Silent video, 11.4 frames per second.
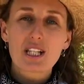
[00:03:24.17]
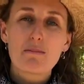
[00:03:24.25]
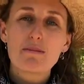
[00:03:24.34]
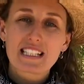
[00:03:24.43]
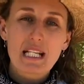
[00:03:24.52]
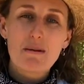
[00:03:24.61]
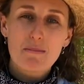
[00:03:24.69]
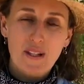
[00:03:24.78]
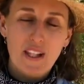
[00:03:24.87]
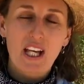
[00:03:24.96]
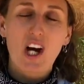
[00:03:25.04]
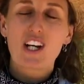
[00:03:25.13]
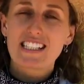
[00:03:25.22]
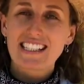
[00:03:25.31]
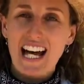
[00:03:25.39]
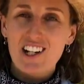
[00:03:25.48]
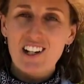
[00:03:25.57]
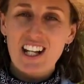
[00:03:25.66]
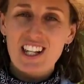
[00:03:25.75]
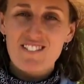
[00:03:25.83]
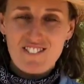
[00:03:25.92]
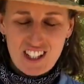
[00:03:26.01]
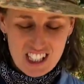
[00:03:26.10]
the mesquite milling on Saturday the
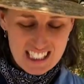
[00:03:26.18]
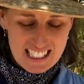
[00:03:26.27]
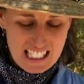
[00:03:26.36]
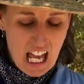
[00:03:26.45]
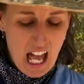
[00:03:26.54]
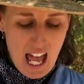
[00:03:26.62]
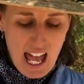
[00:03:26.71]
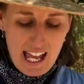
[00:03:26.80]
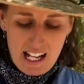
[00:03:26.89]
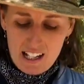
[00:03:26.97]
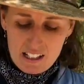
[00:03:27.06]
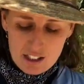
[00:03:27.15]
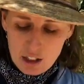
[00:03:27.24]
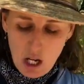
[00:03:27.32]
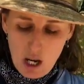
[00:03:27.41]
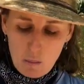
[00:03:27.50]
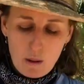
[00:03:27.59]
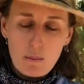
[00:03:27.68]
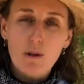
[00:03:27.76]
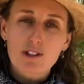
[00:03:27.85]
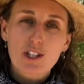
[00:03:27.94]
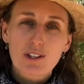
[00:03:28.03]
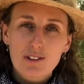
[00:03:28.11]
1st, and we will
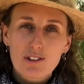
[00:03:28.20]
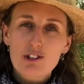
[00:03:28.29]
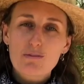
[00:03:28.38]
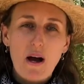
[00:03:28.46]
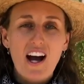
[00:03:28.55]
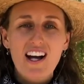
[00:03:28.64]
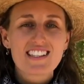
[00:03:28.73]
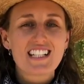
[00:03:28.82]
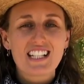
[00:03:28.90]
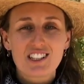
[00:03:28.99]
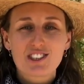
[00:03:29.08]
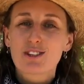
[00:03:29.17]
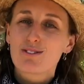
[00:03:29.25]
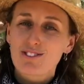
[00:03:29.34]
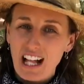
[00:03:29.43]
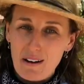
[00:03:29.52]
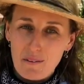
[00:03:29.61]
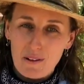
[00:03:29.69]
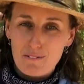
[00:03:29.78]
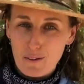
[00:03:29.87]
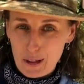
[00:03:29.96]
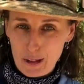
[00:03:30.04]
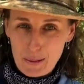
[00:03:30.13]
turn those pods into flour for
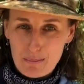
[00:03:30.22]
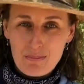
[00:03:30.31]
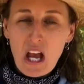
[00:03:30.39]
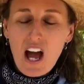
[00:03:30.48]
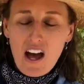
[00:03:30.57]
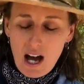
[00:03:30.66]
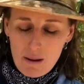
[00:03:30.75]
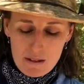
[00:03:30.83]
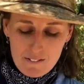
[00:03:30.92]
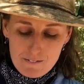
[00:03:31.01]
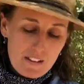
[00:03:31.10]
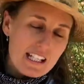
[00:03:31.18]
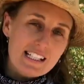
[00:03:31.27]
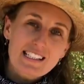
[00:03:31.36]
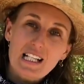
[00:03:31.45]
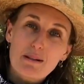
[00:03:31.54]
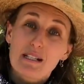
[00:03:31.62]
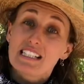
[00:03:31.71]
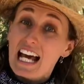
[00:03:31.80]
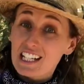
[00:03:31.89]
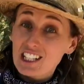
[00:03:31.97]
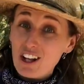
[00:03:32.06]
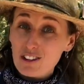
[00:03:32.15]
you. The fee is going to be
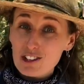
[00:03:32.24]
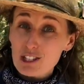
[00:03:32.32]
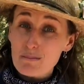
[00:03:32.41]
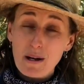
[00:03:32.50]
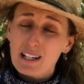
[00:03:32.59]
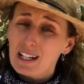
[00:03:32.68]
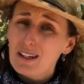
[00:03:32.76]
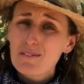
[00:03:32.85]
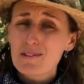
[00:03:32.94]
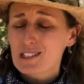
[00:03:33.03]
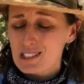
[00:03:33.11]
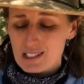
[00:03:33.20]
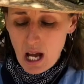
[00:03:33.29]
$10 a bucket, which is